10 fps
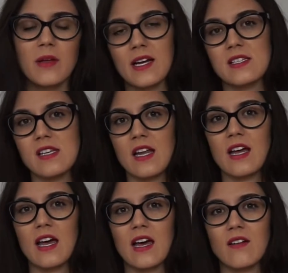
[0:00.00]
Like I said, I
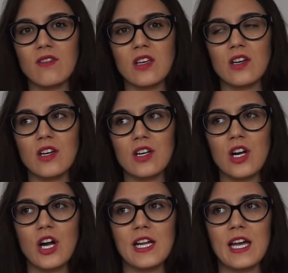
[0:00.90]
have the
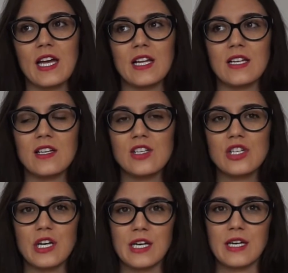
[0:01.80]
Gardein
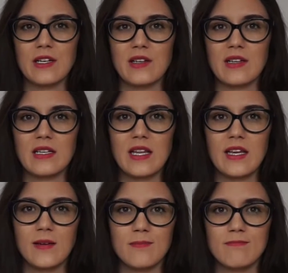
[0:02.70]
chicken
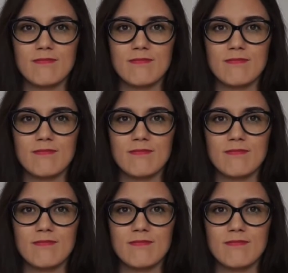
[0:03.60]
like